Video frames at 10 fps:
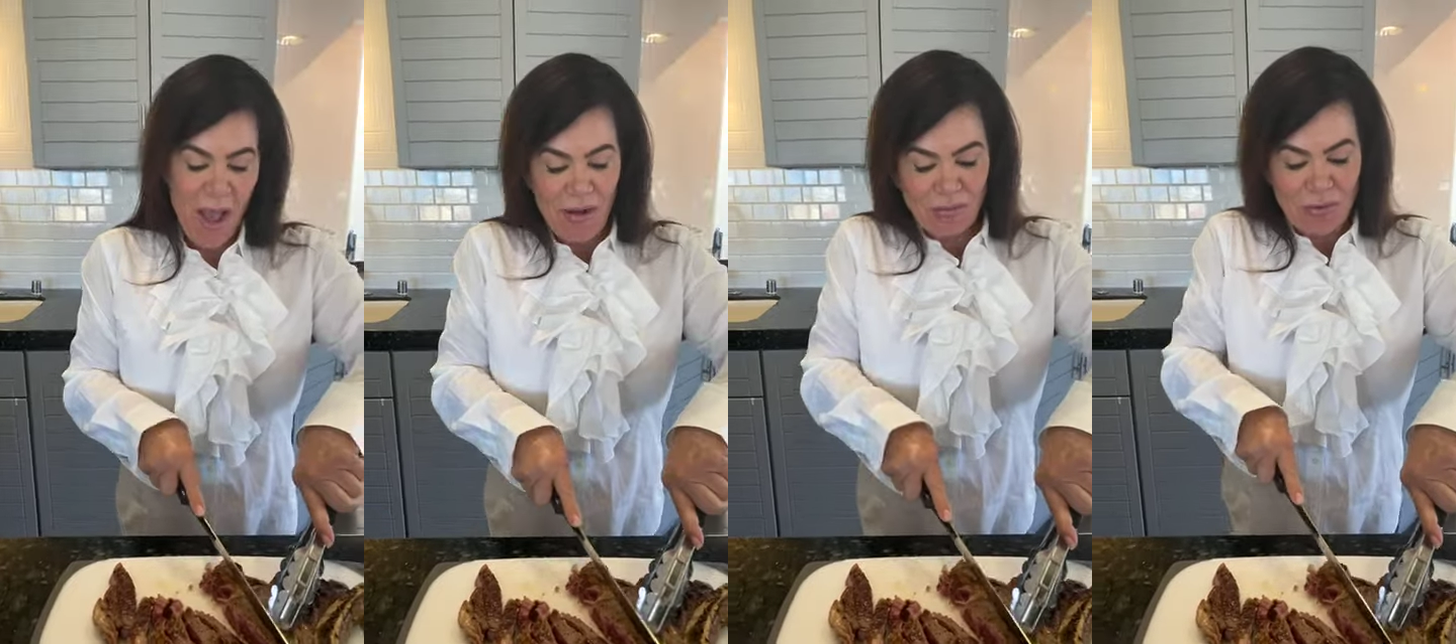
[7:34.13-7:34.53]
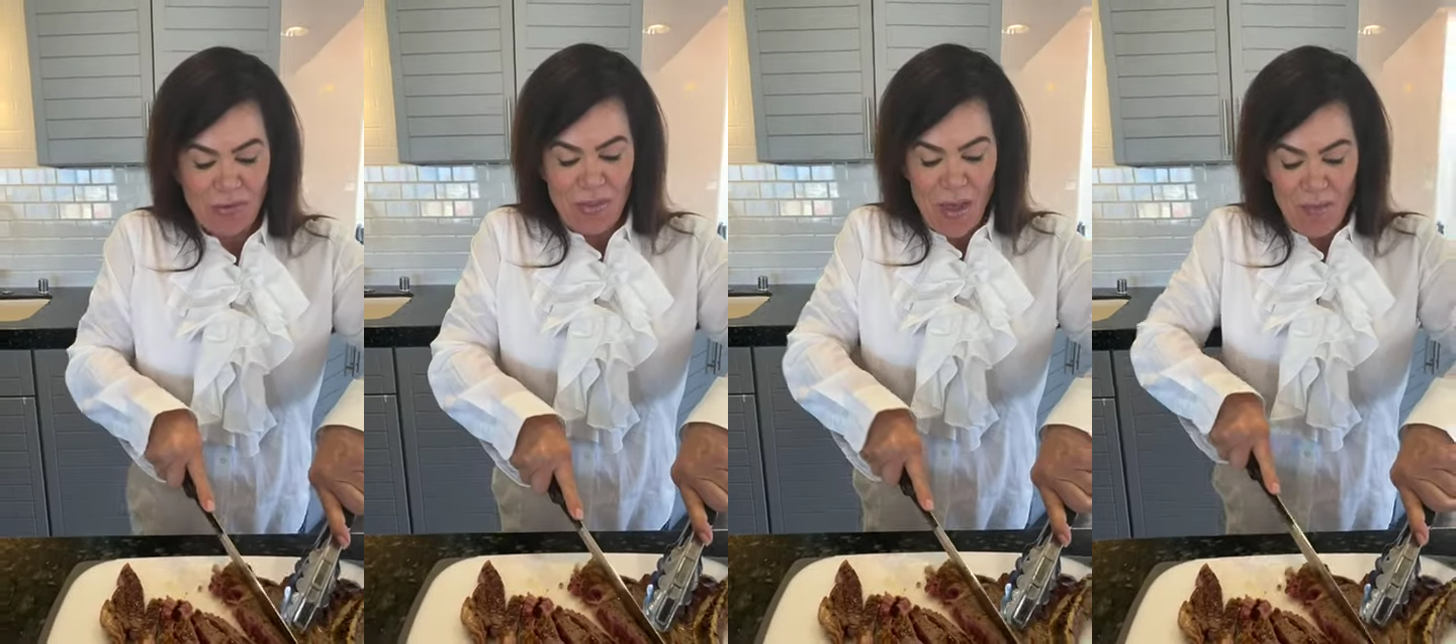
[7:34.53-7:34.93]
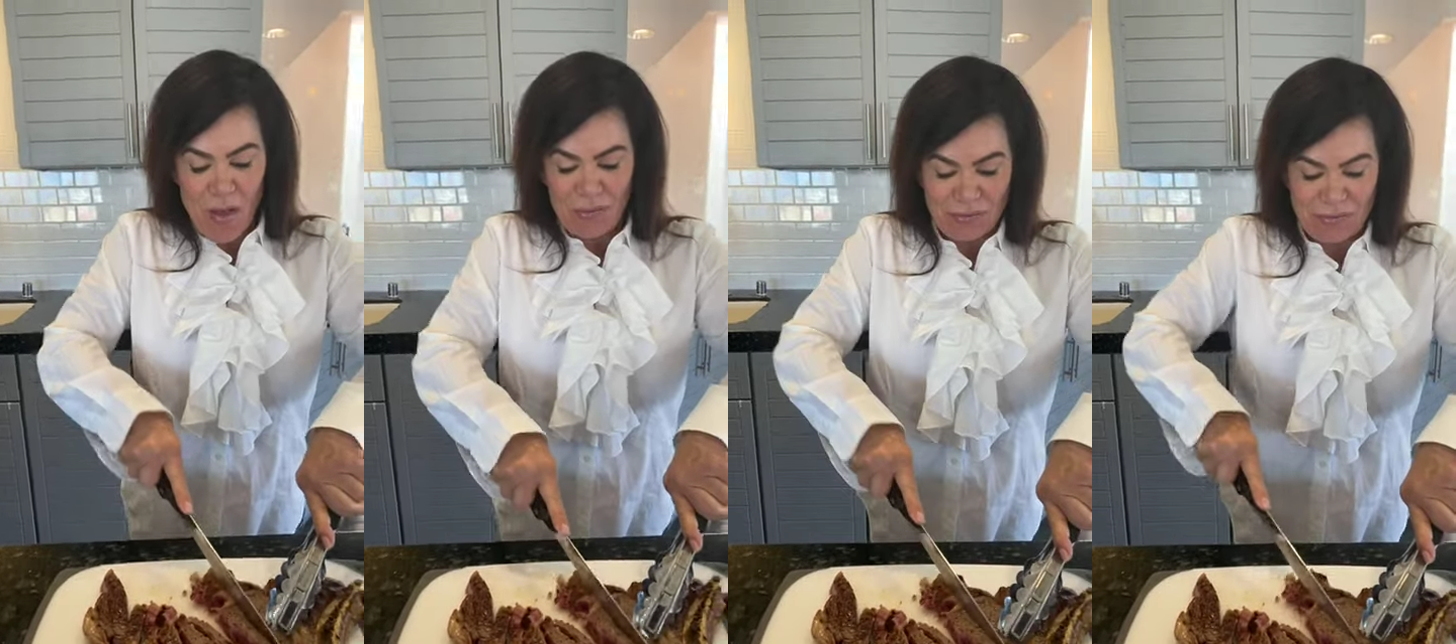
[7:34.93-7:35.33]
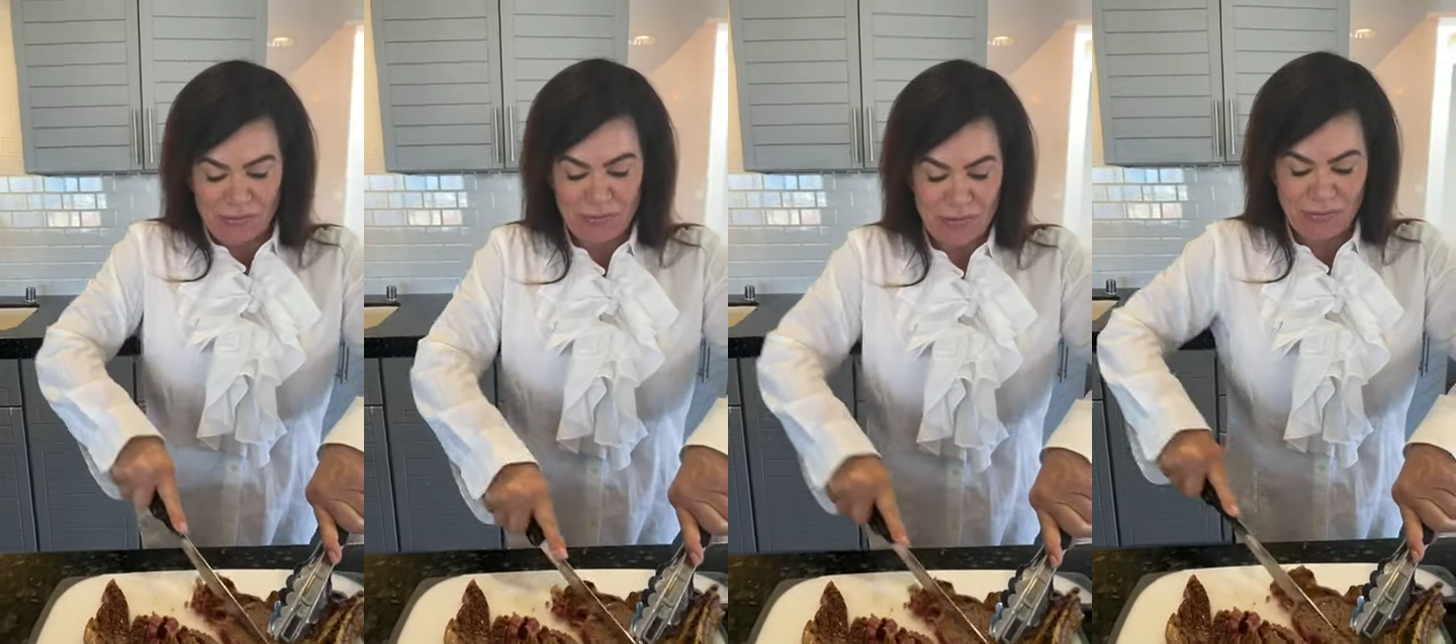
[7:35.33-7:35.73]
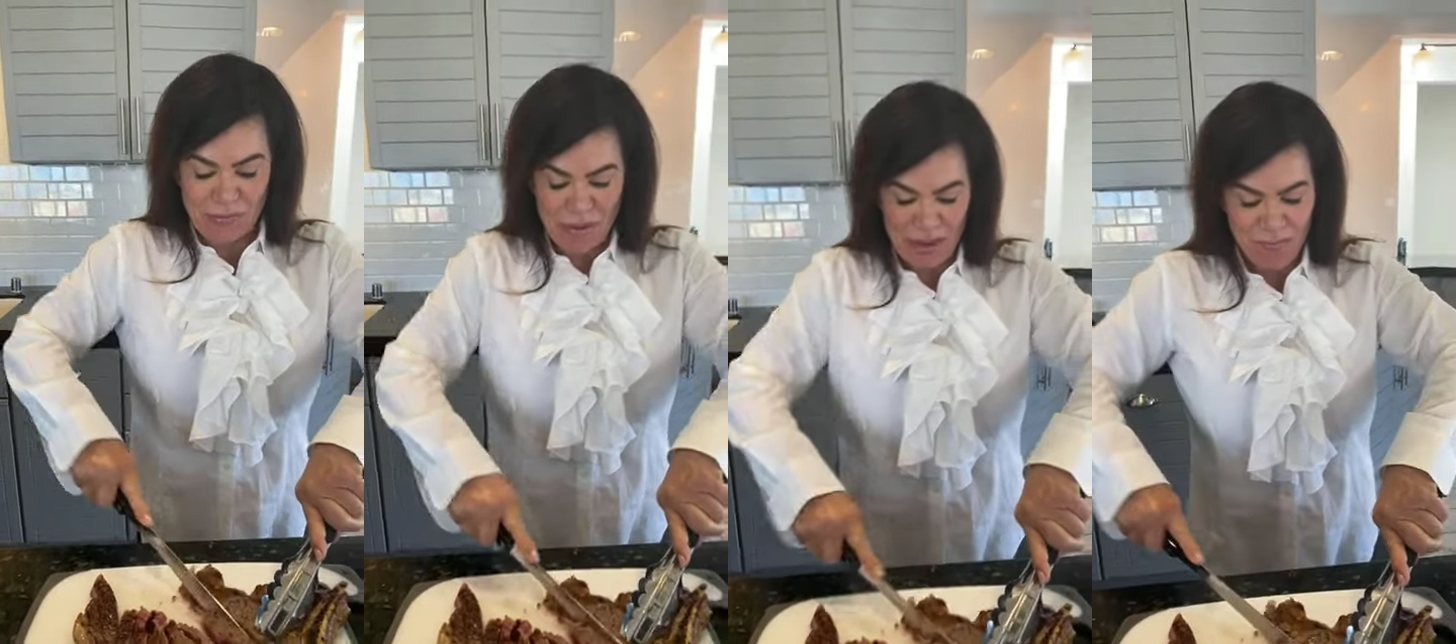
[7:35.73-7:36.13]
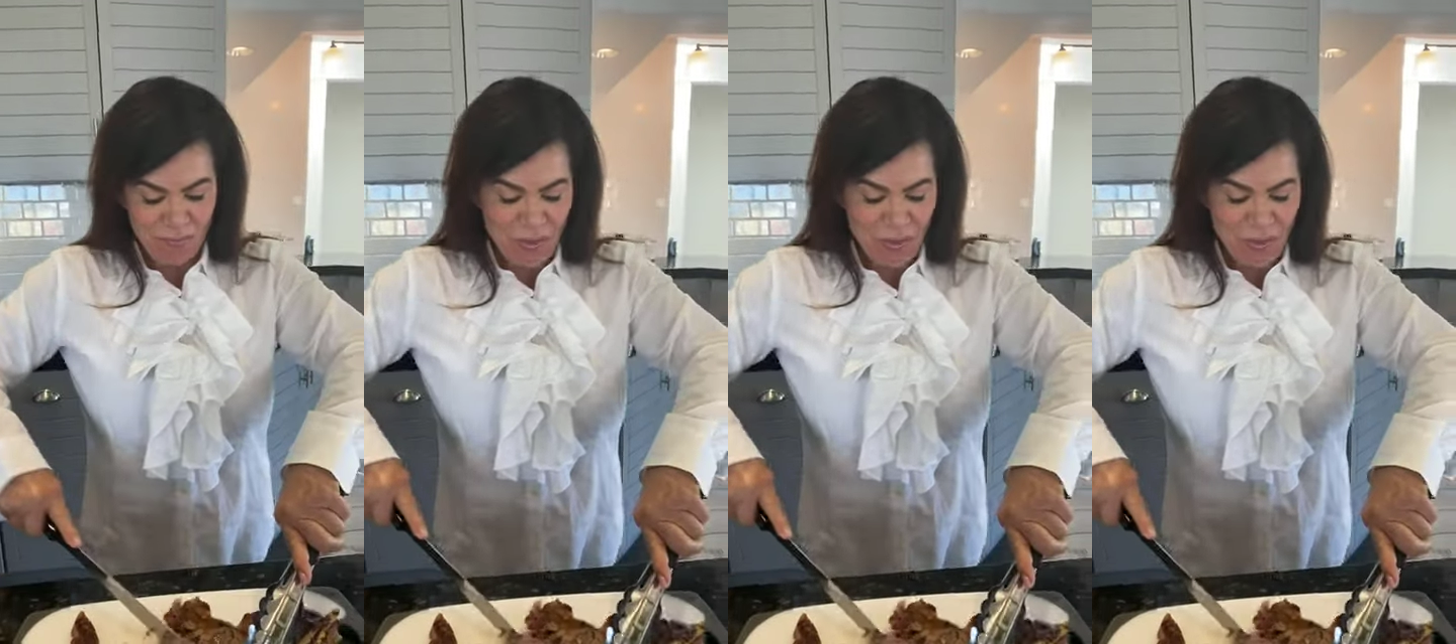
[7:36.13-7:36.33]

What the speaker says: I turned them onto this recipe.